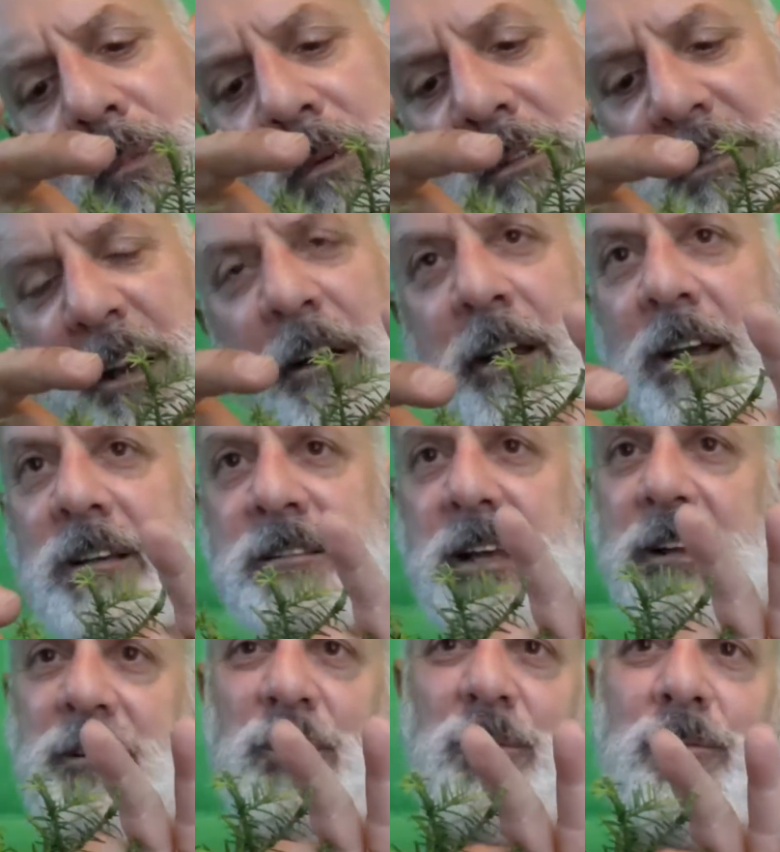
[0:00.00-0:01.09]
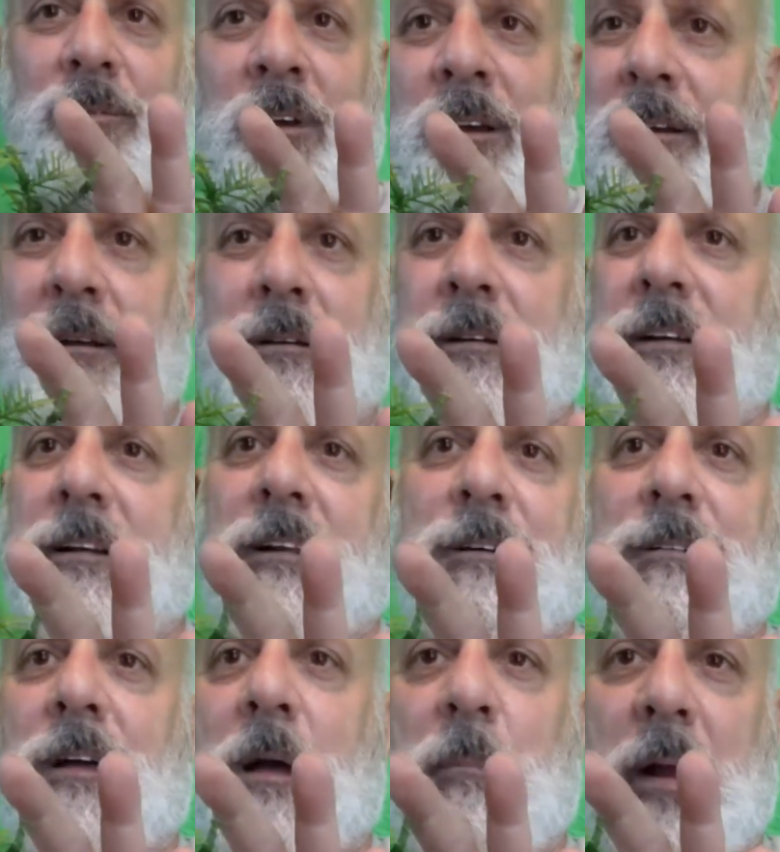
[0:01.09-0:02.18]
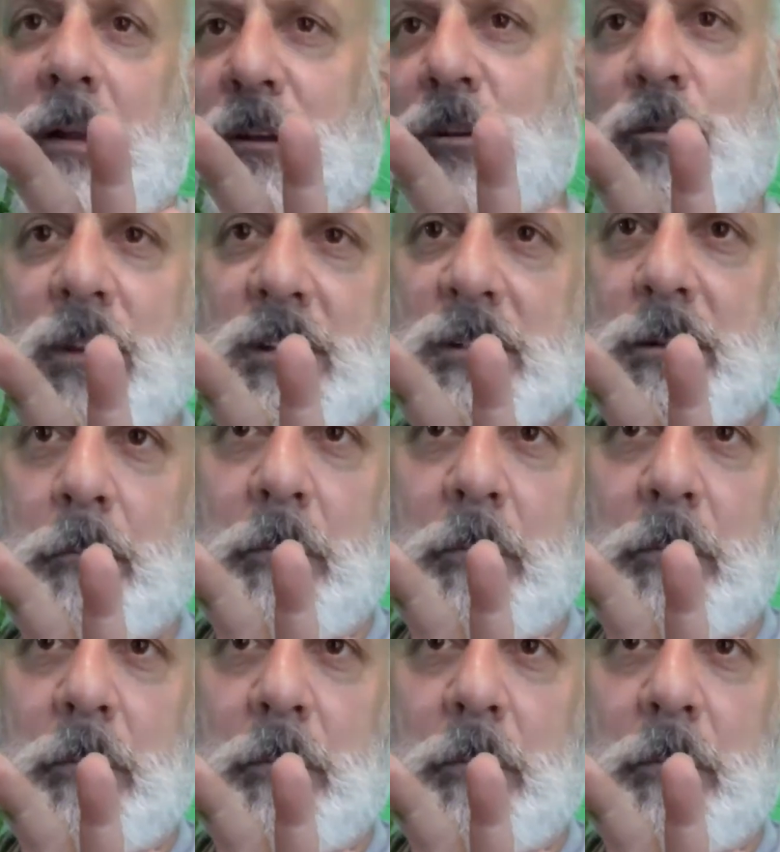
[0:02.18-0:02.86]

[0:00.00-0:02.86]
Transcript: See how it is, I might do this the